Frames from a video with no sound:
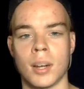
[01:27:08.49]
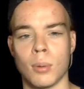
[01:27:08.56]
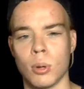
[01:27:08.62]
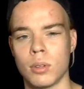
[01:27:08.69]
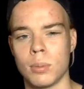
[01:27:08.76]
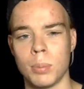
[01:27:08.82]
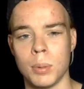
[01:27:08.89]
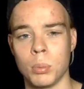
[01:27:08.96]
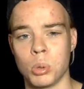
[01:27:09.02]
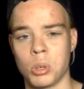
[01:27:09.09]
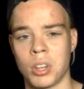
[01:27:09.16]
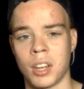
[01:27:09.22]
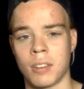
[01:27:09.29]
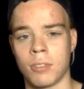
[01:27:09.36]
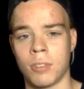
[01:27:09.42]
I want it to be more
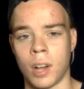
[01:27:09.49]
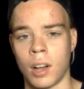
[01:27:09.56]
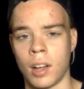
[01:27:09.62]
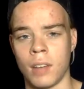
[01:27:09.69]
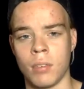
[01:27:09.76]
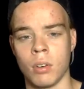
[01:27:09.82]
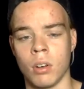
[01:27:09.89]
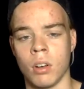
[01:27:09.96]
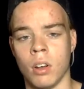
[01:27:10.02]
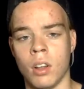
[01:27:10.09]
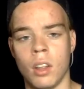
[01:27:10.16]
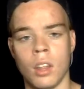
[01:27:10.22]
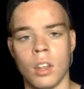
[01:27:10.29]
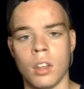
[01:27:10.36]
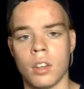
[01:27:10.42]
like $5
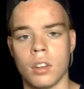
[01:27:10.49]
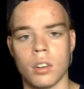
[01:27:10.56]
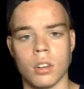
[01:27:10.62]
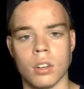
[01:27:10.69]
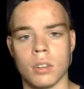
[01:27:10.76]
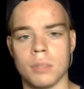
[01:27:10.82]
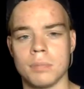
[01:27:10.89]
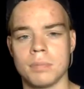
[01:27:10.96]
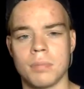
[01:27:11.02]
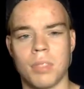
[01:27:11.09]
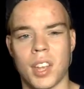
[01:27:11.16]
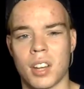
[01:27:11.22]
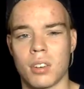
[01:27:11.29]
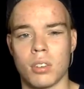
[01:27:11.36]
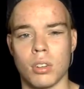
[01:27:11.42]
or
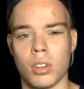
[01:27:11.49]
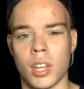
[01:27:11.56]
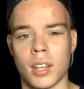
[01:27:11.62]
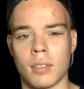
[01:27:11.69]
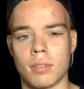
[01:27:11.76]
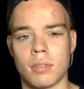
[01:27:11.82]
I don't know, like